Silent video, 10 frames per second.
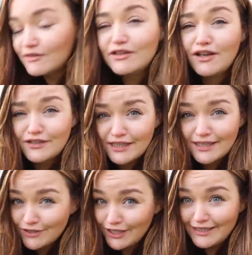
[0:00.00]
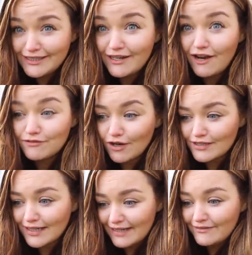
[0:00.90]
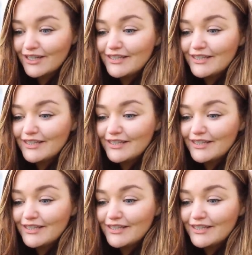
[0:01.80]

Lots of the trees have lost their leaves.